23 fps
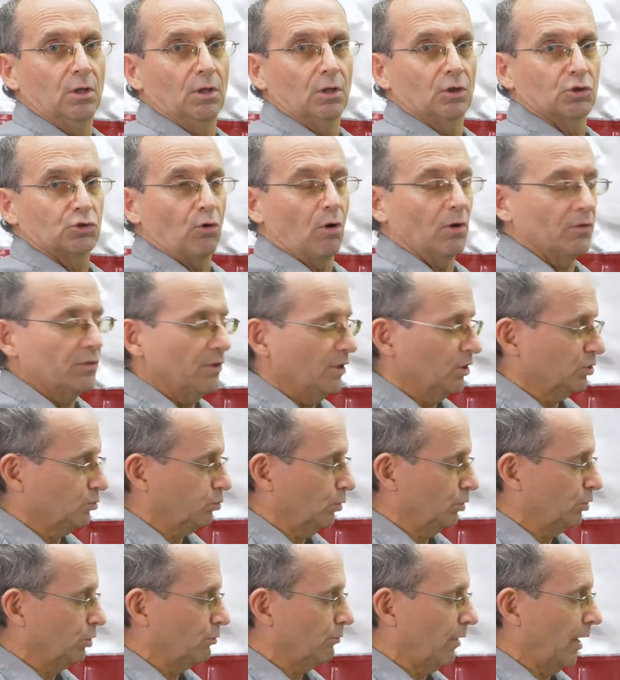So on this
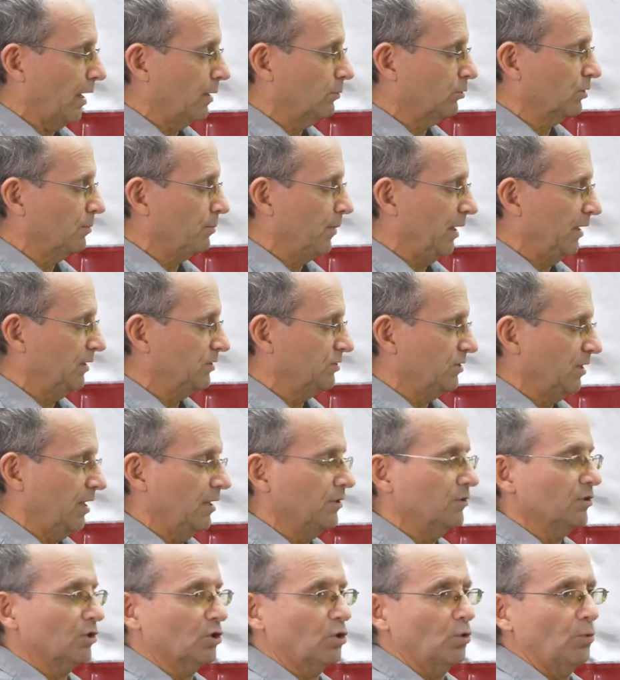one, you're able to maintain
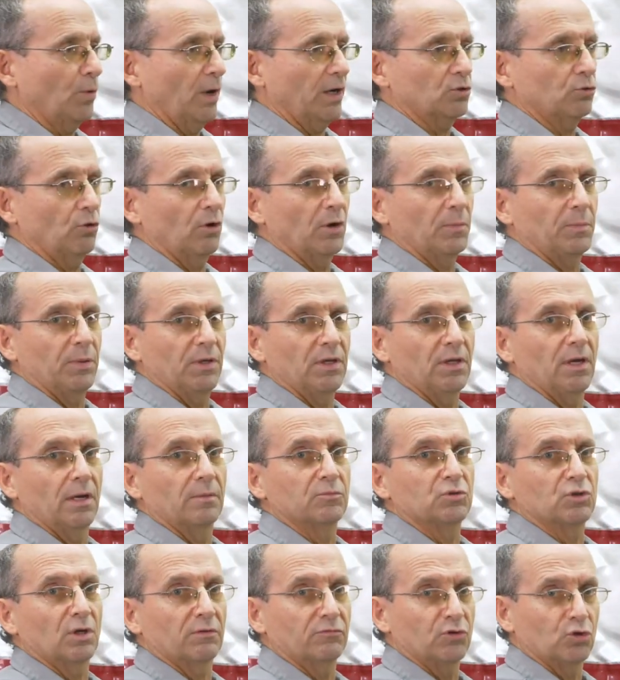the correct
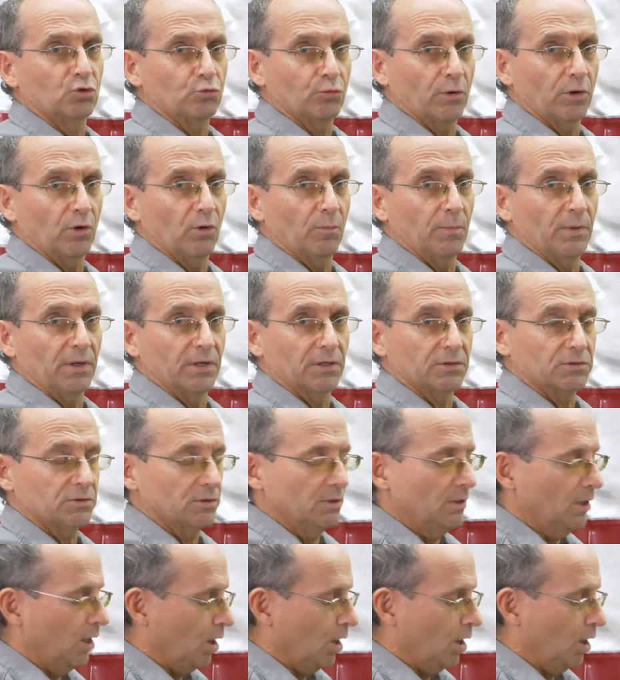RPMs of the drill bit,